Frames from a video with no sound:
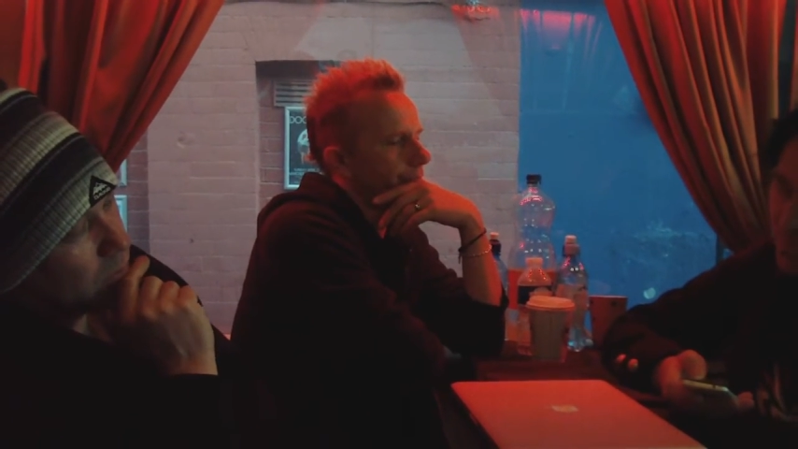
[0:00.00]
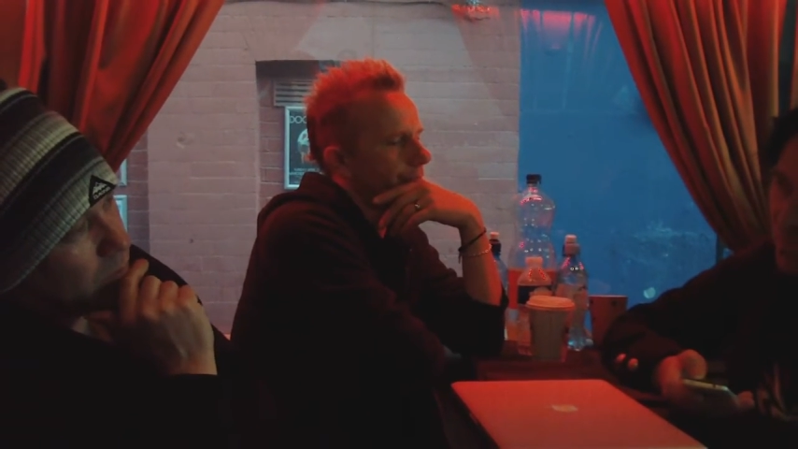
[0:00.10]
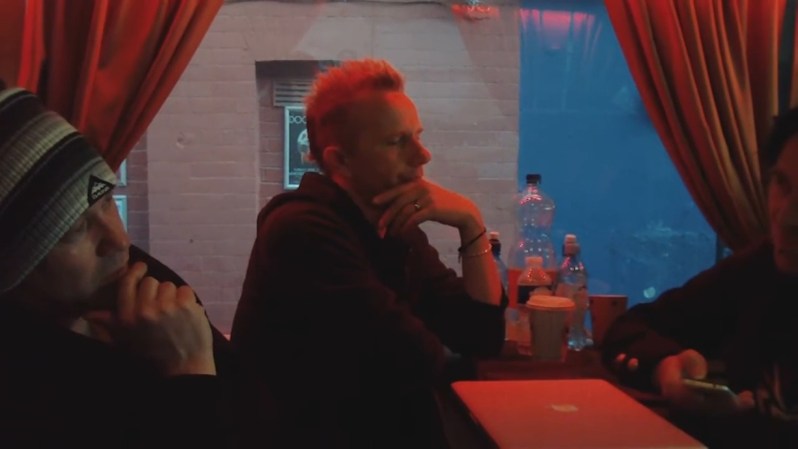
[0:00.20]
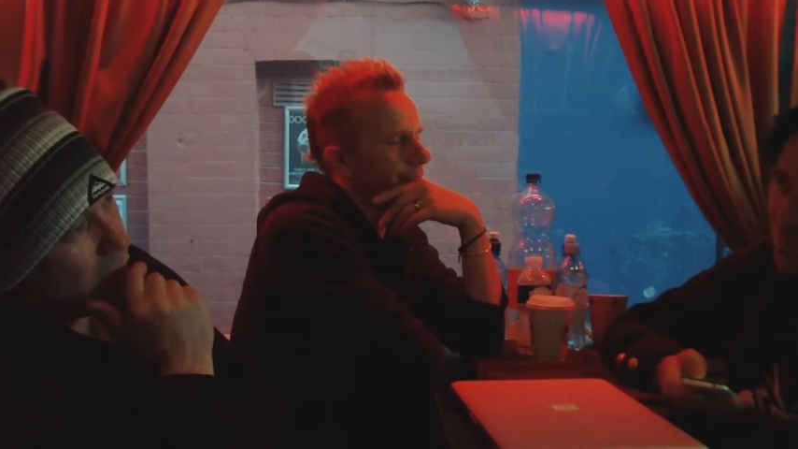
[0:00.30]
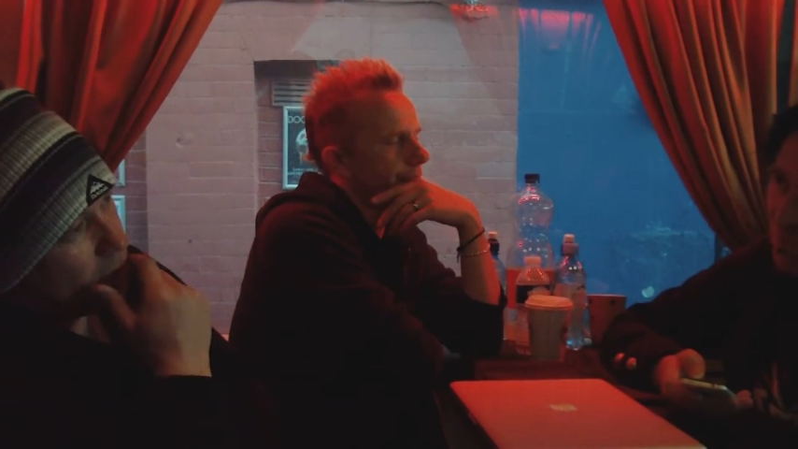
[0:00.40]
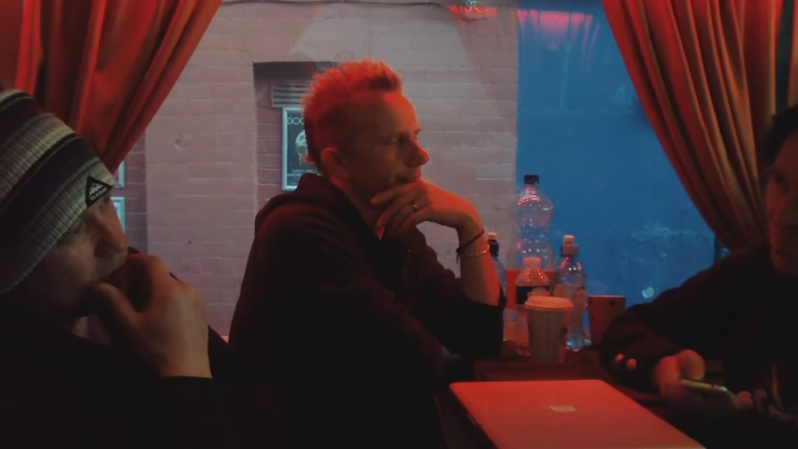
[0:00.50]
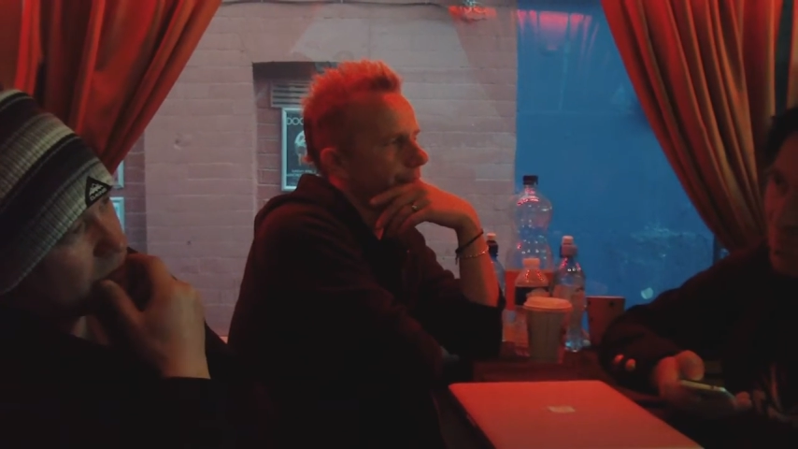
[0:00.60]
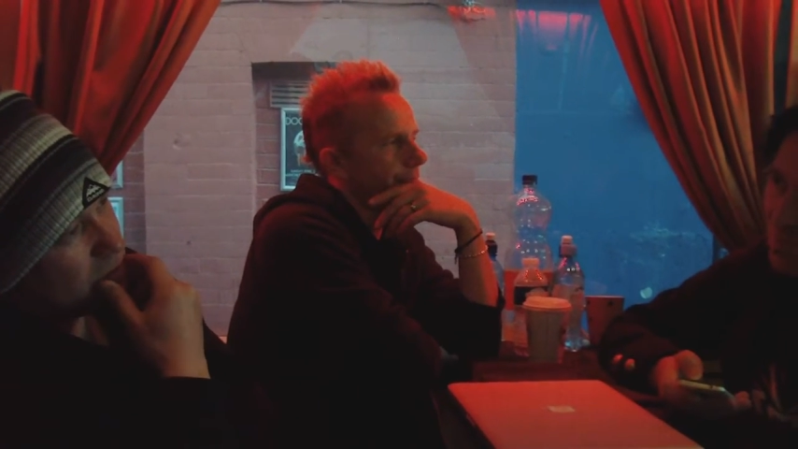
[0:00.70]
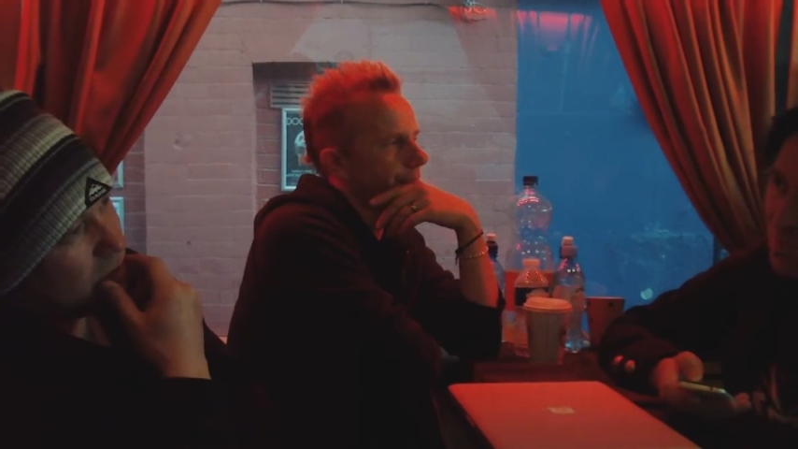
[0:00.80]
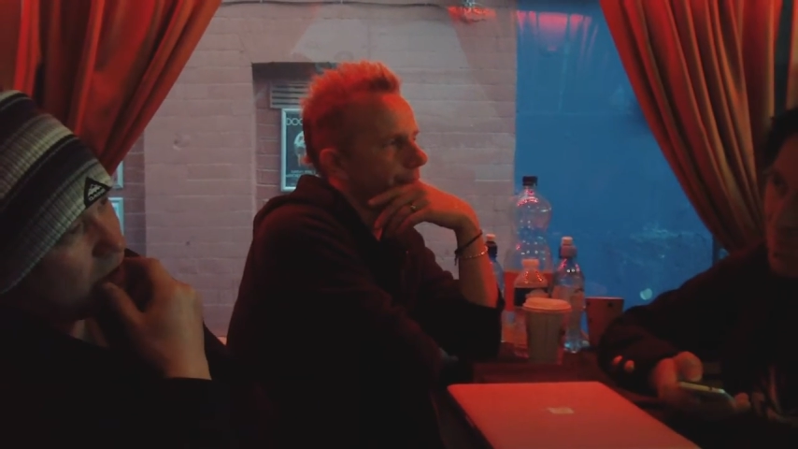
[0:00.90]
But yeah,
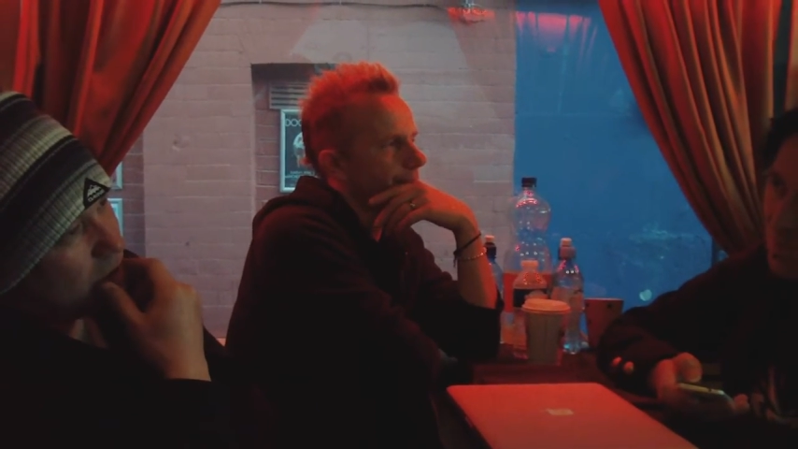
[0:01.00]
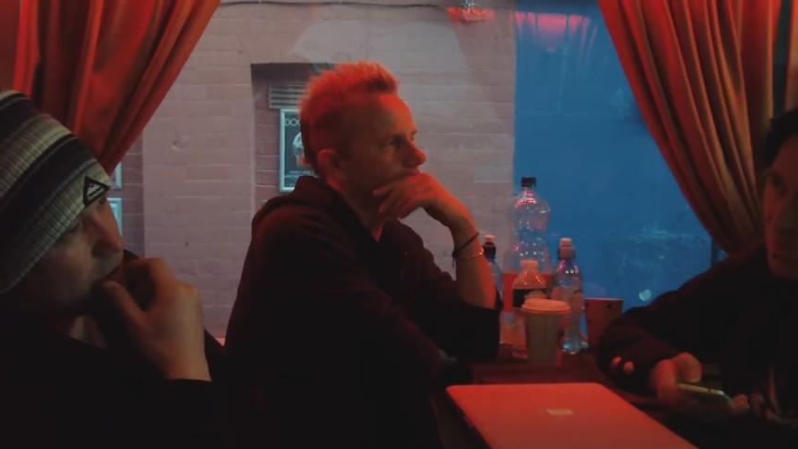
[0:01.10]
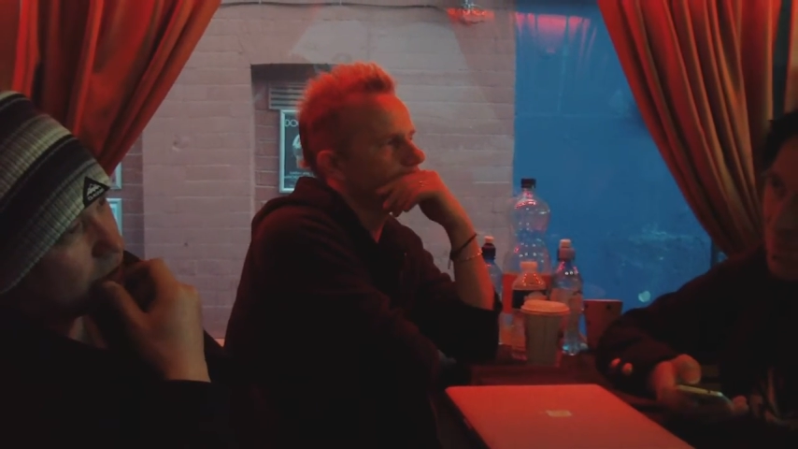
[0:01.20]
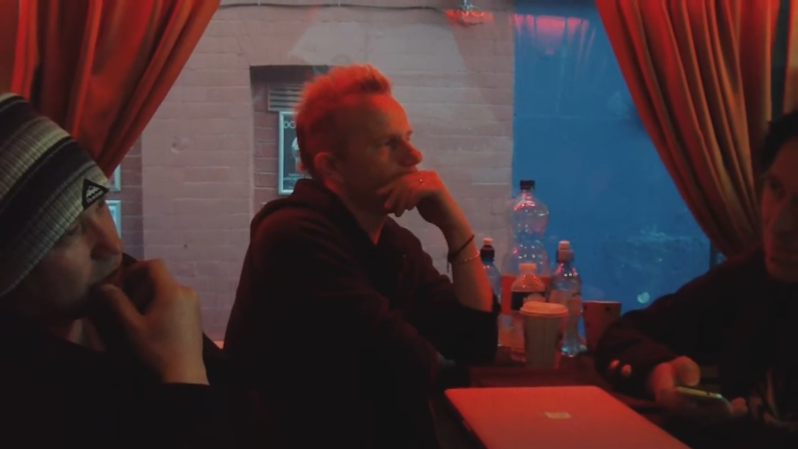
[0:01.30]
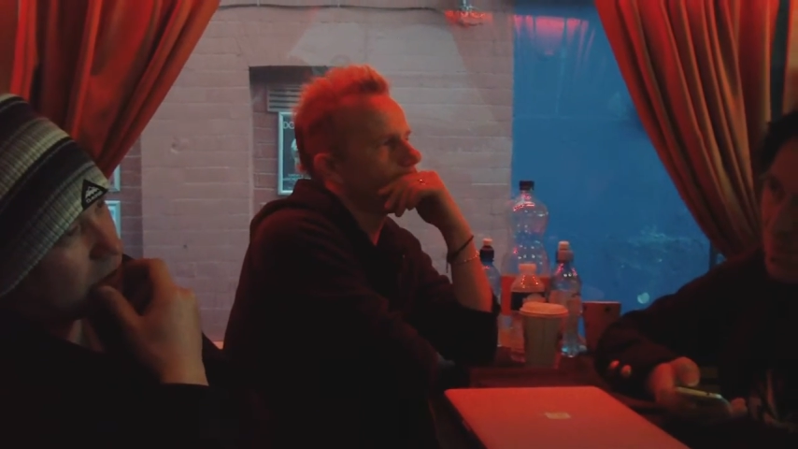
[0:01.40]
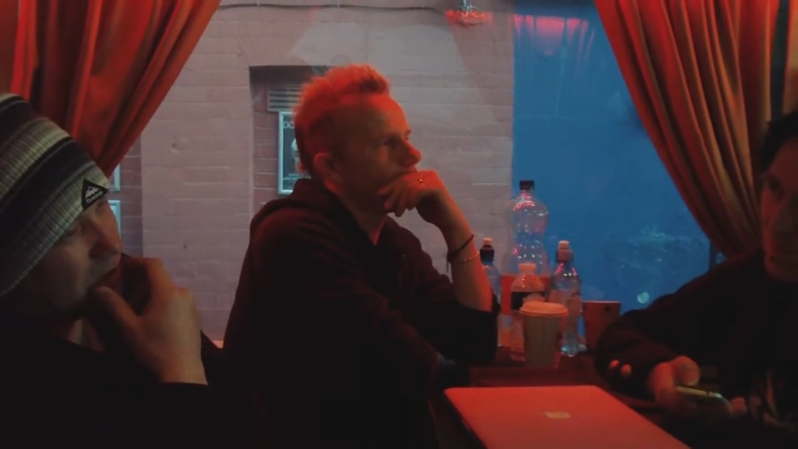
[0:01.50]
sometimes